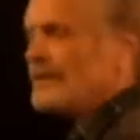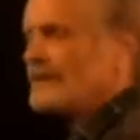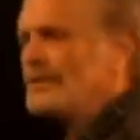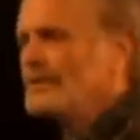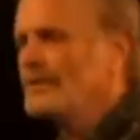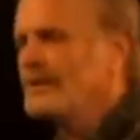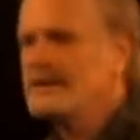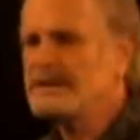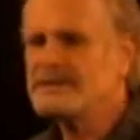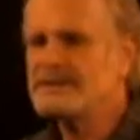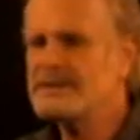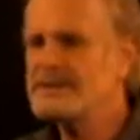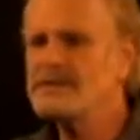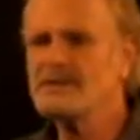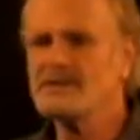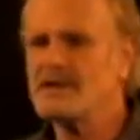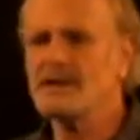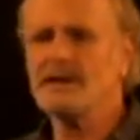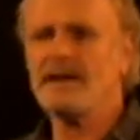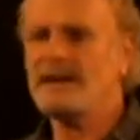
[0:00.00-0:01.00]
through their
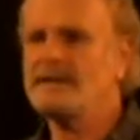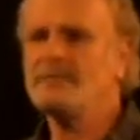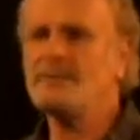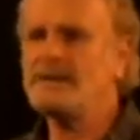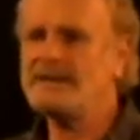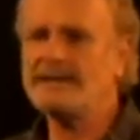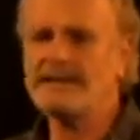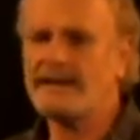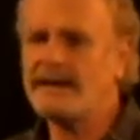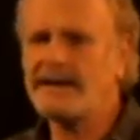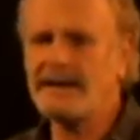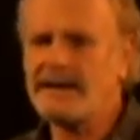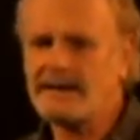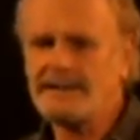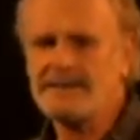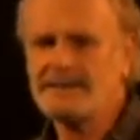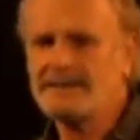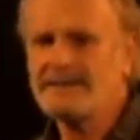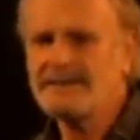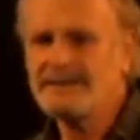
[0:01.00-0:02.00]
teaching, and we
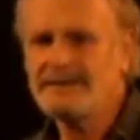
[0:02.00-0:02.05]
can't.